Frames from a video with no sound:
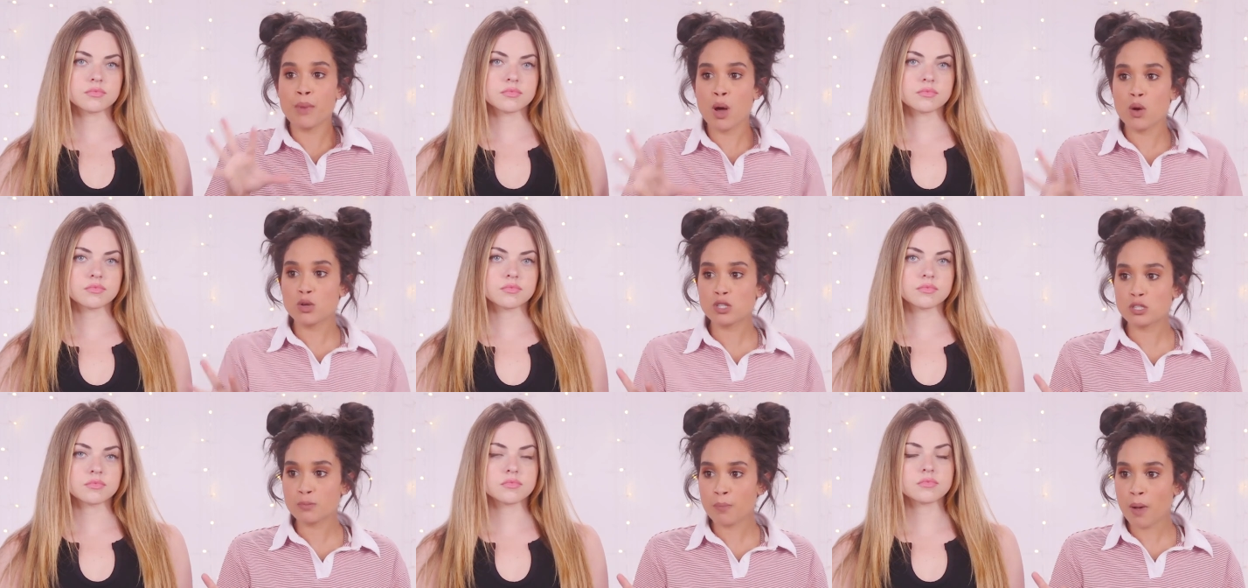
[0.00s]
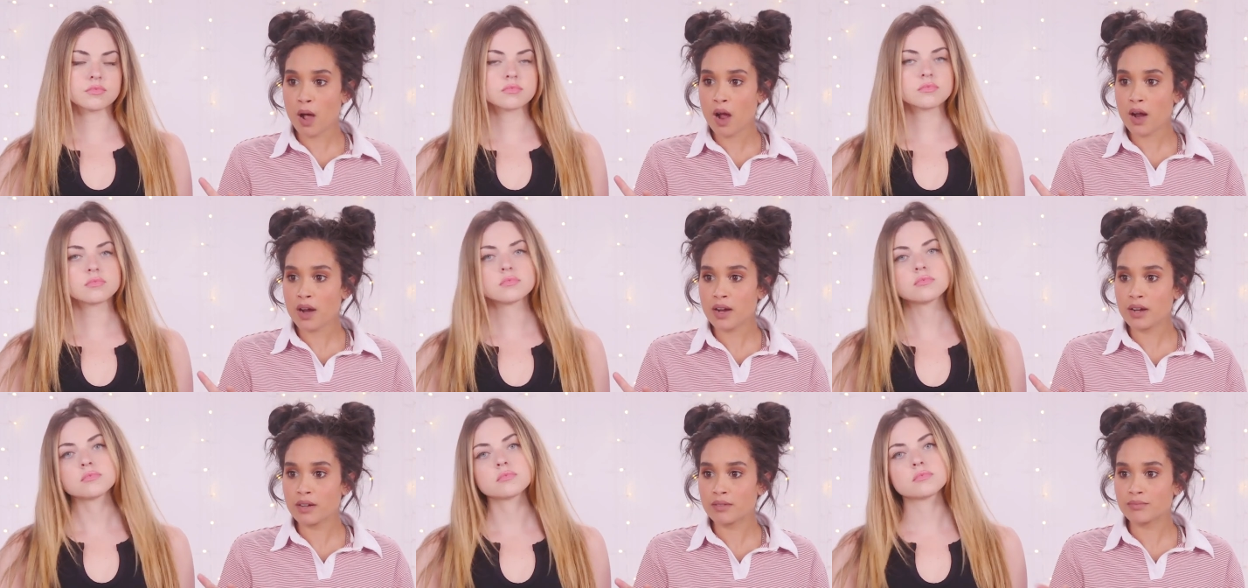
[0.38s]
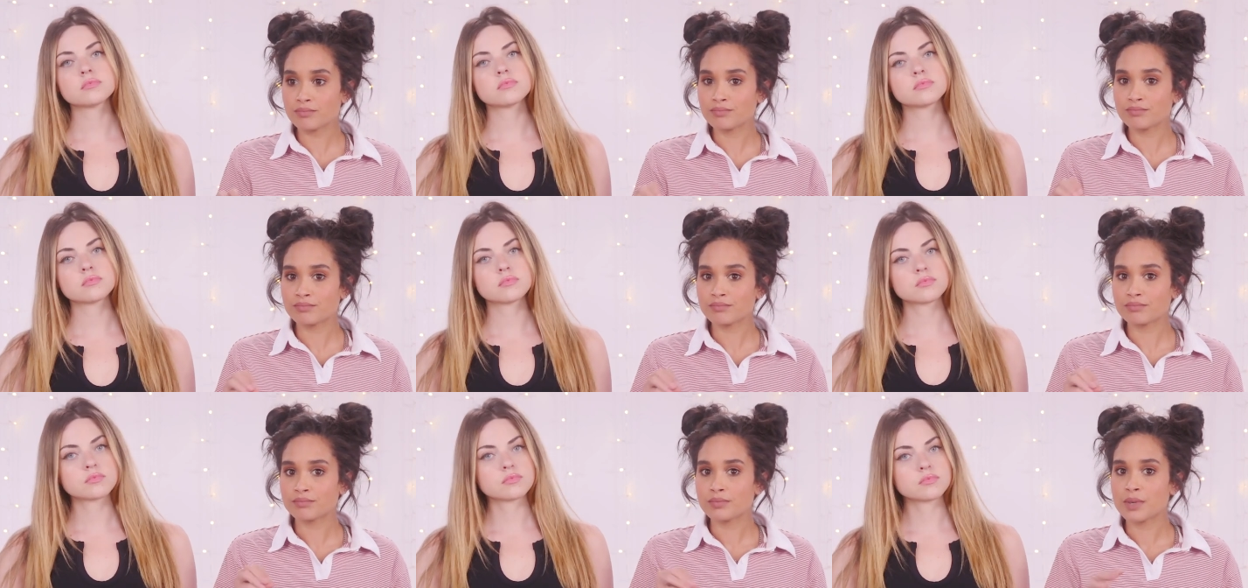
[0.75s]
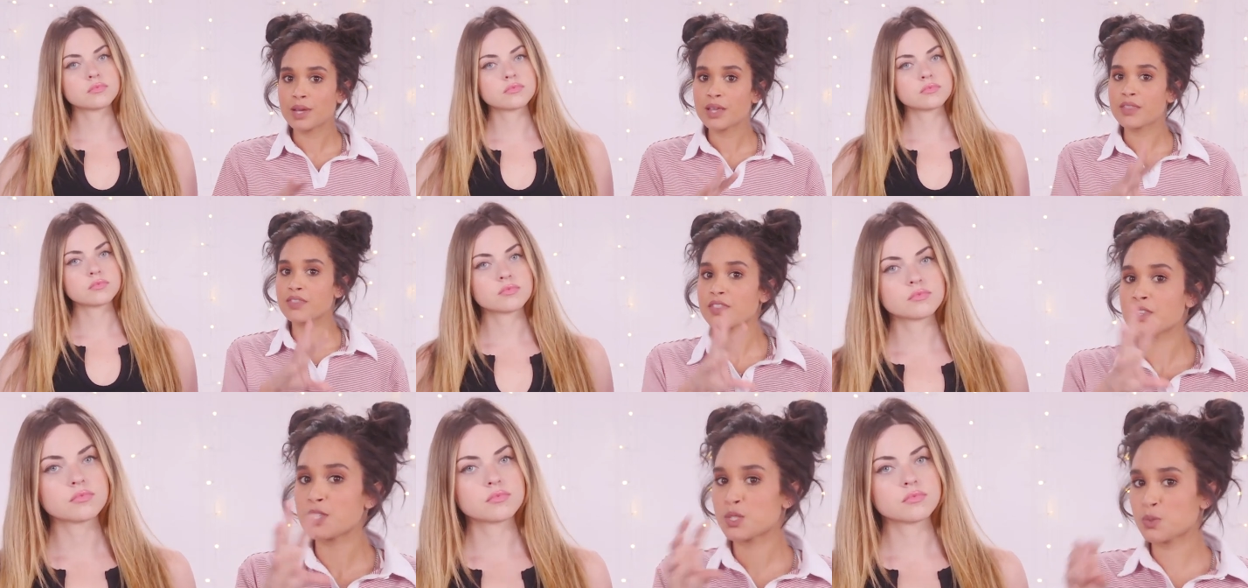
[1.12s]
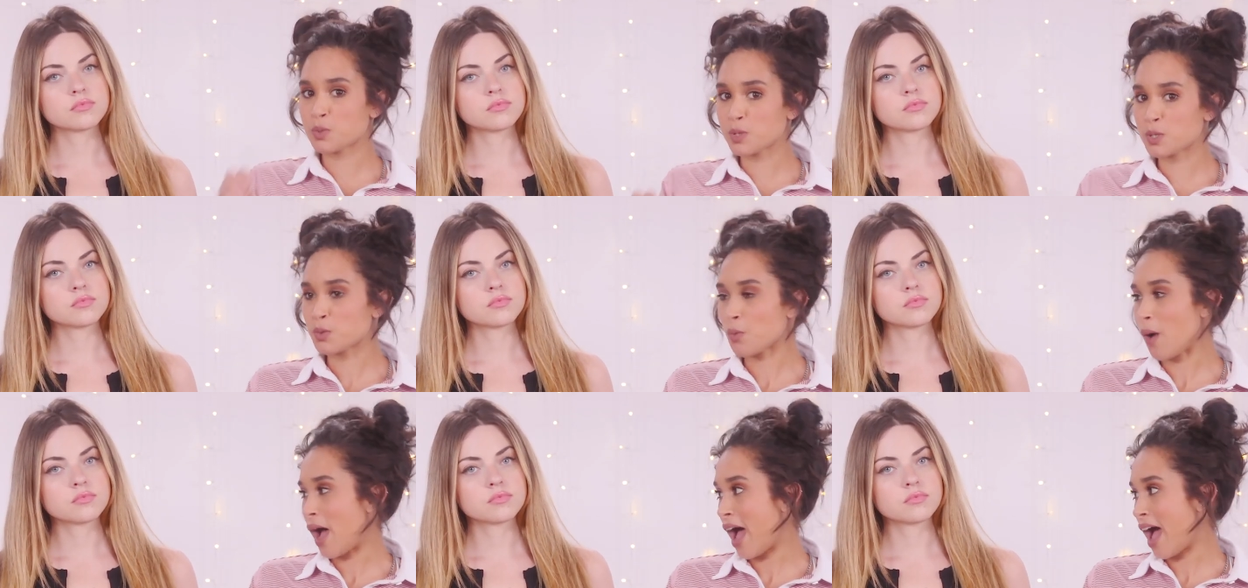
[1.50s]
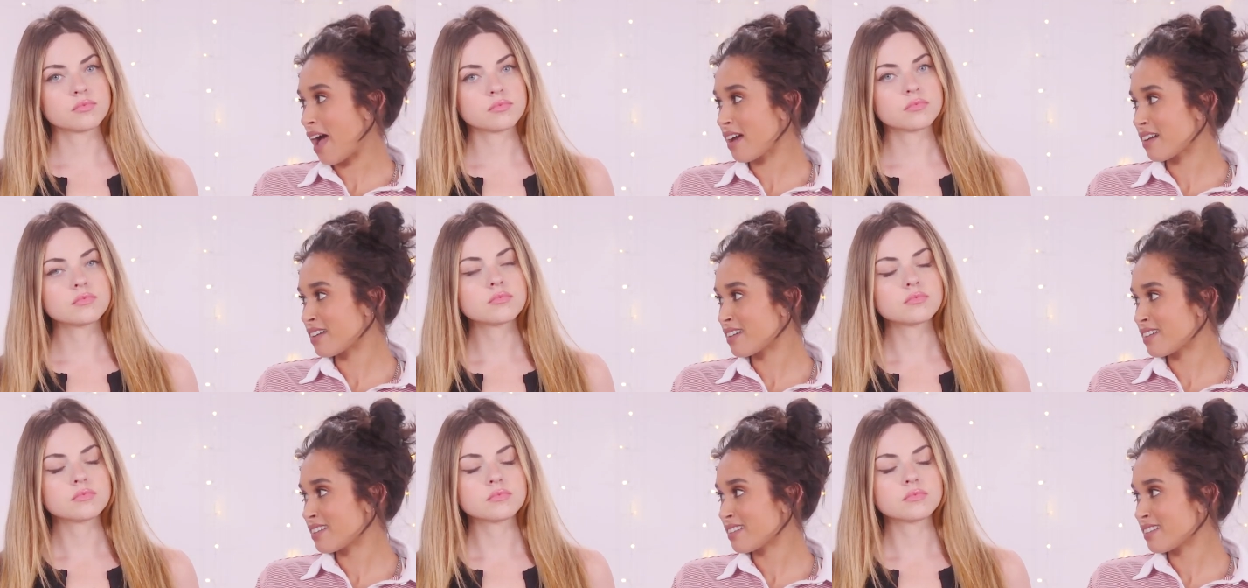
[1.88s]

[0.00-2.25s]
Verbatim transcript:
Speaker 1: most part, this was whack.